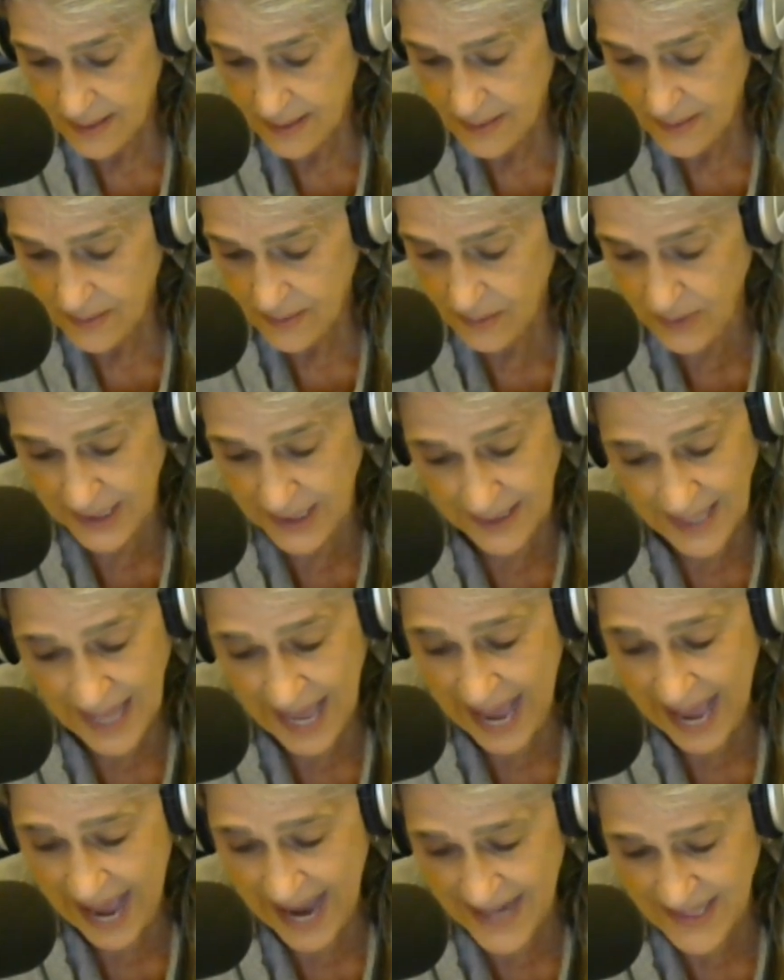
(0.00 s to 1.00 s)
will
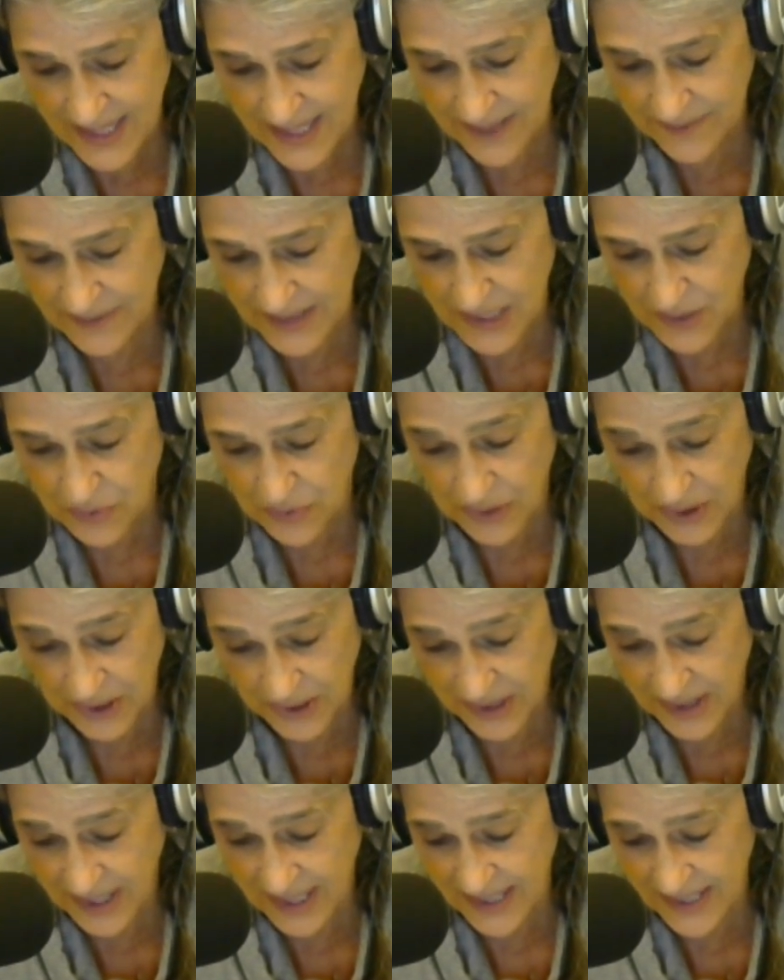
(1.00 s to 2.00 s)
ask if he's
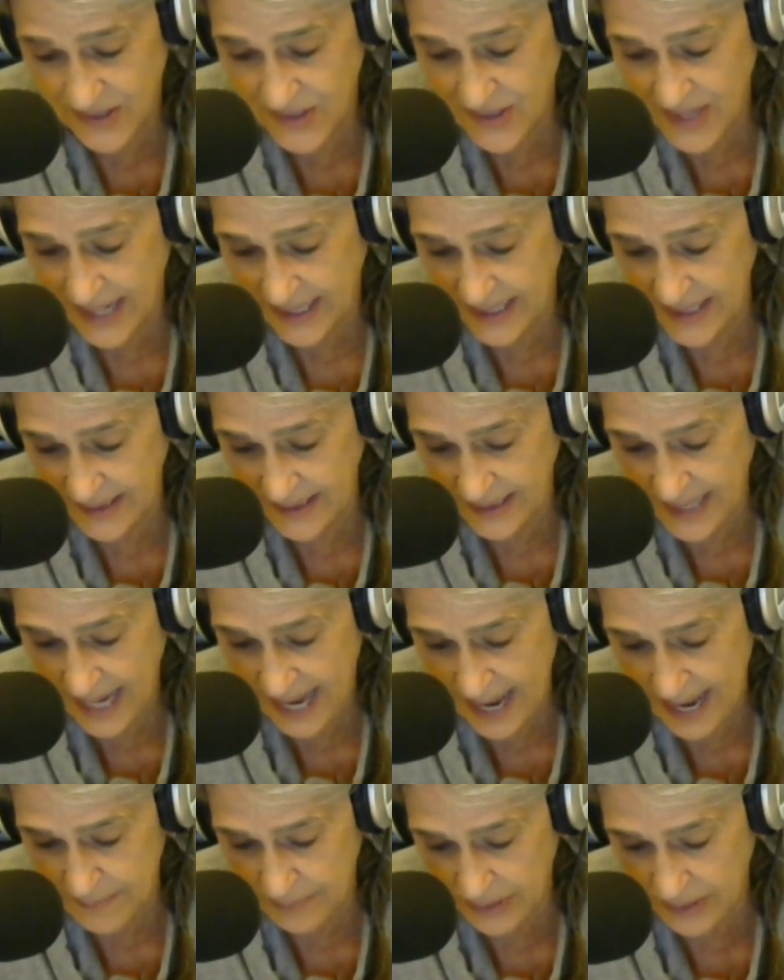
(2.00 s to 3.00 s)
worth a second
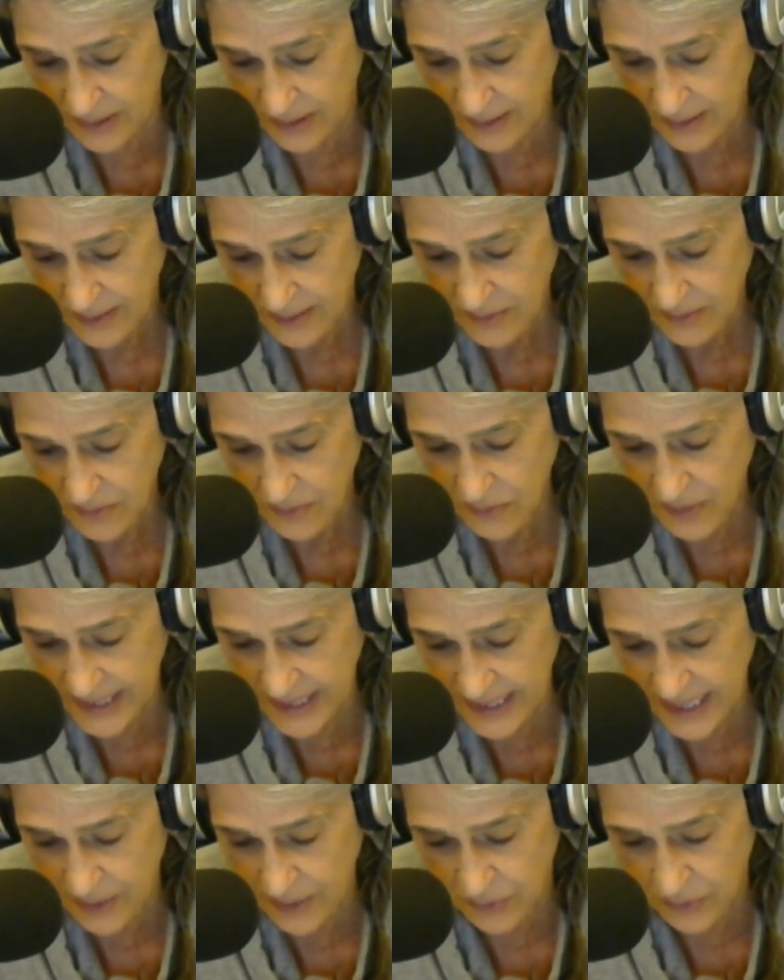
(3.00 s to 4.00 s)
gamble when
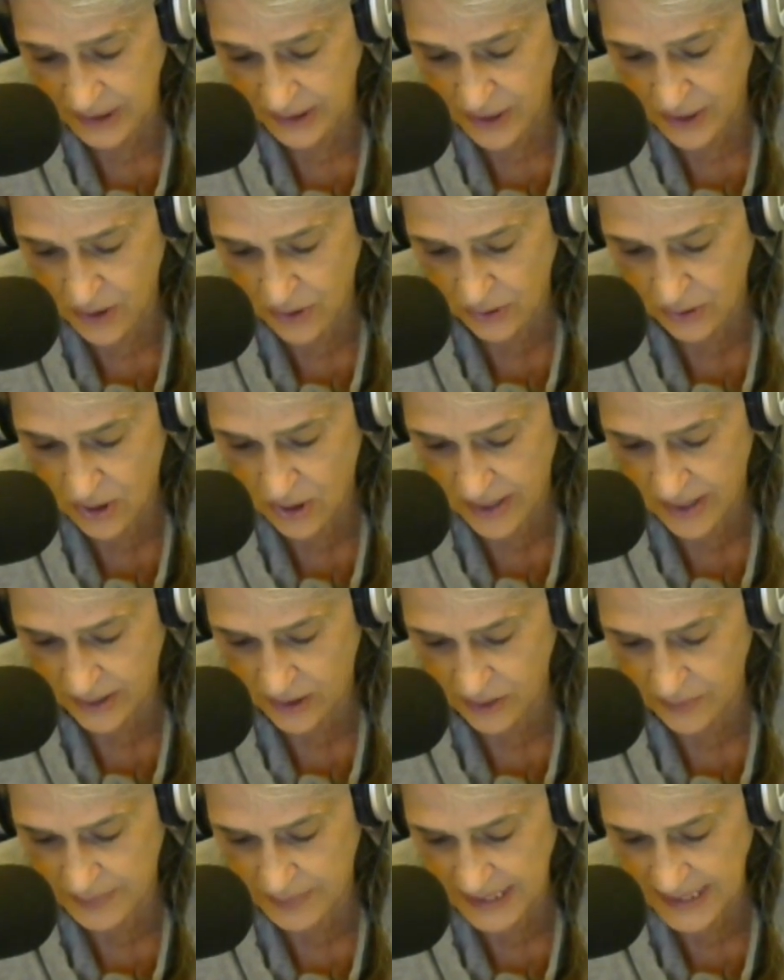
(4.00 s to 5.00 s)
he will no
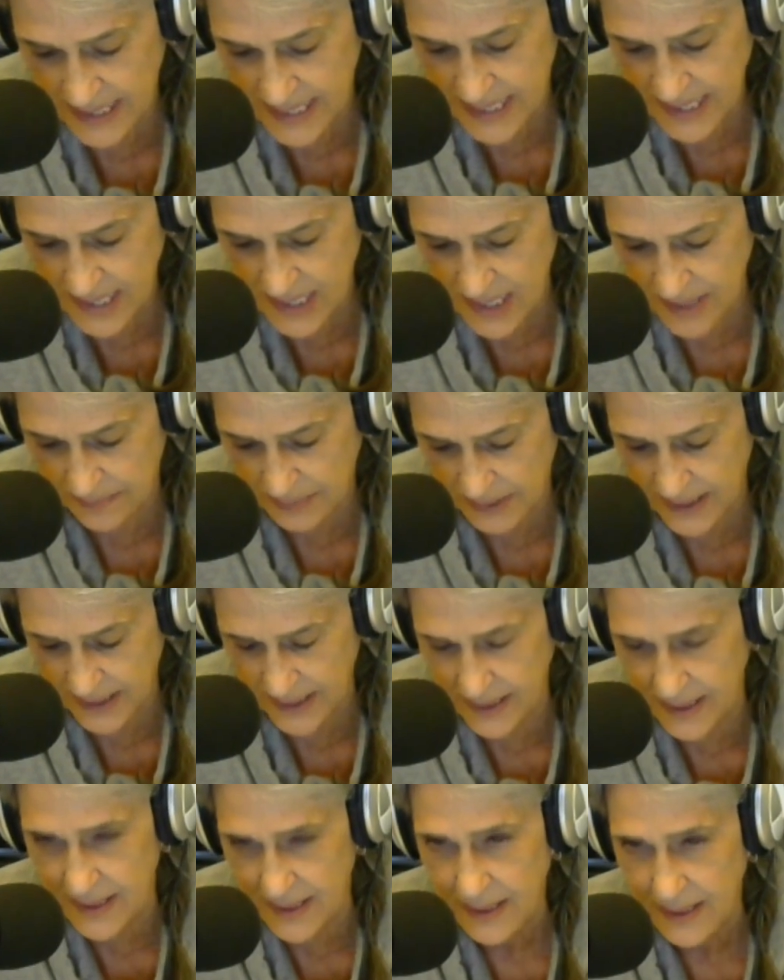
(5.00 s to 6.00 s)
longer be
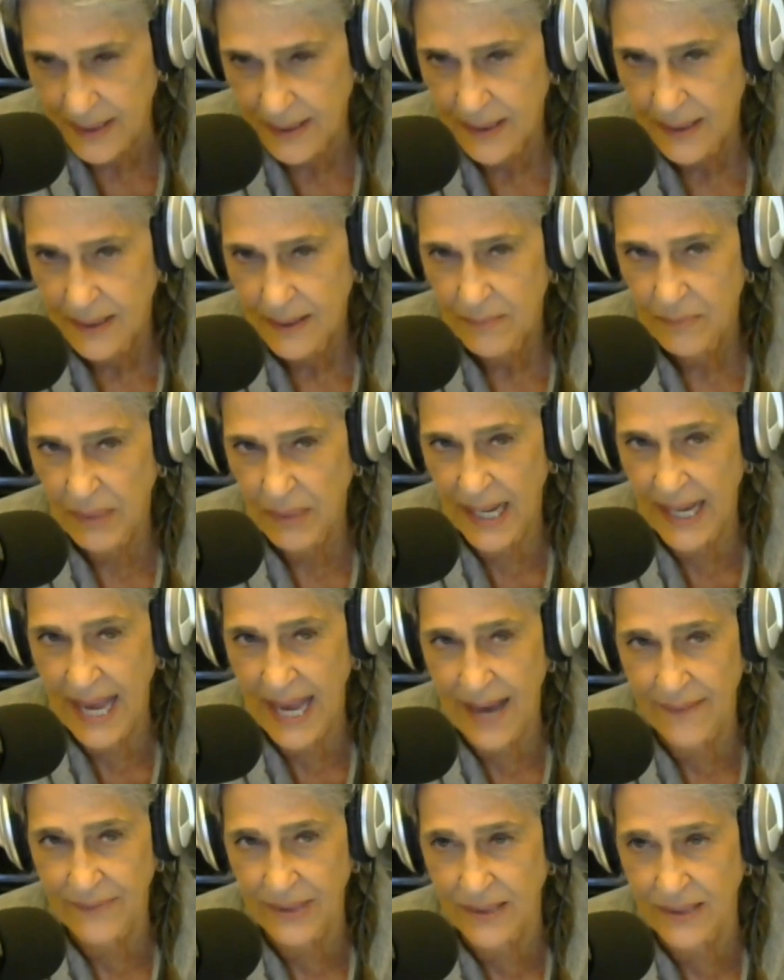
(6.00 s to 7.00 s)
disciplined by
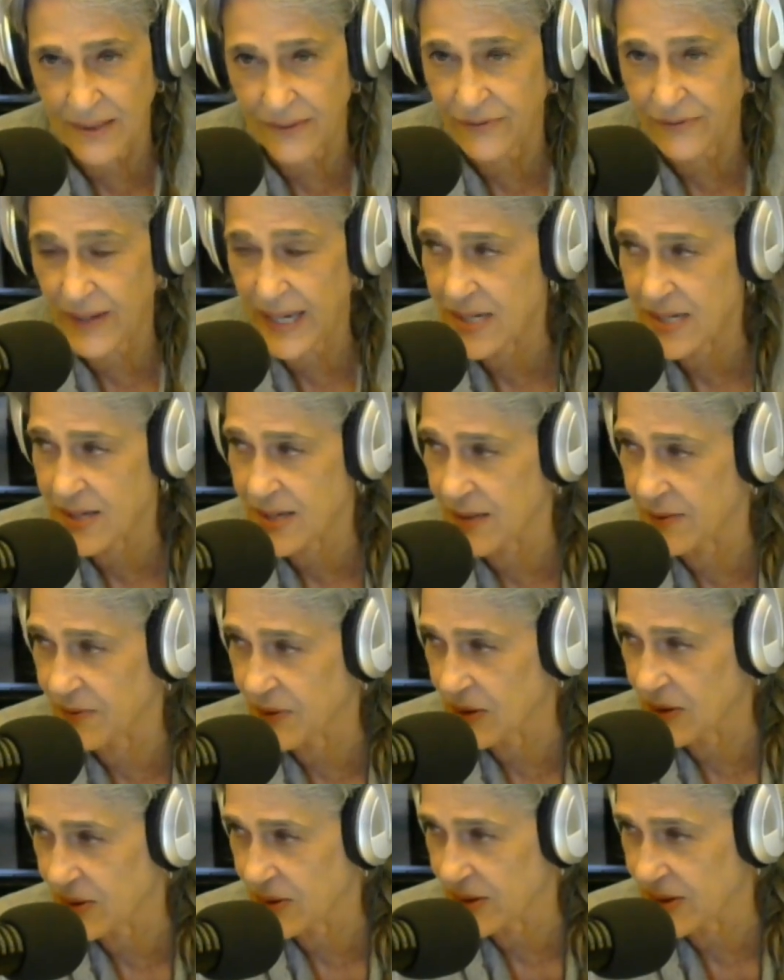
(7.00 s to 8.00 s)
having to face the
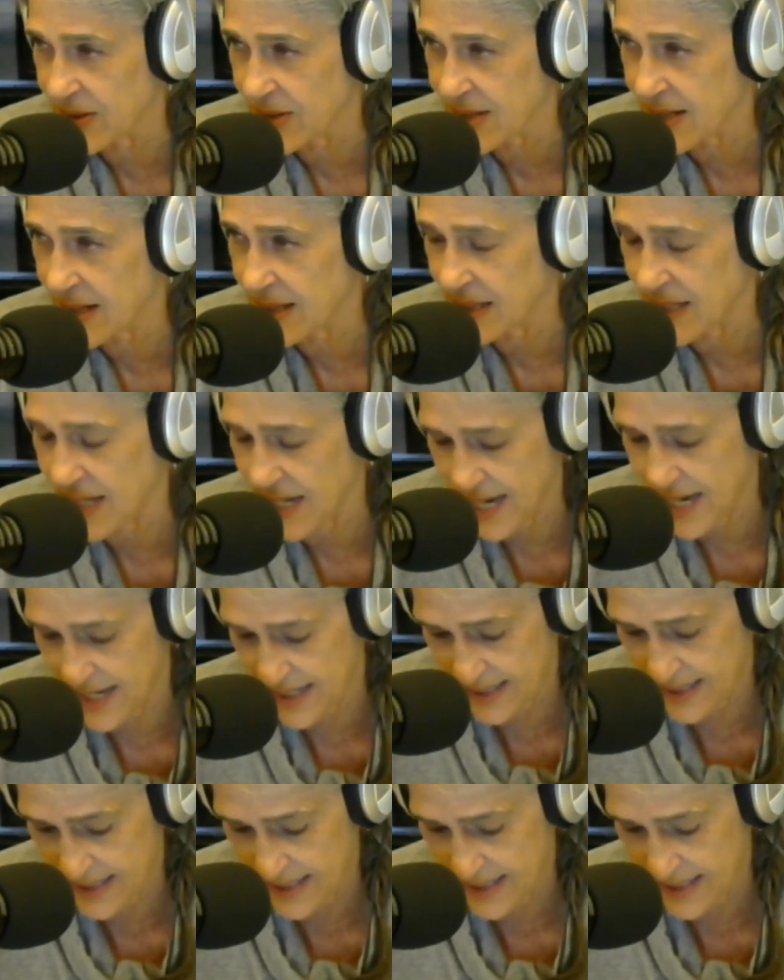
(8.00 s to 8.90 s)
voters again.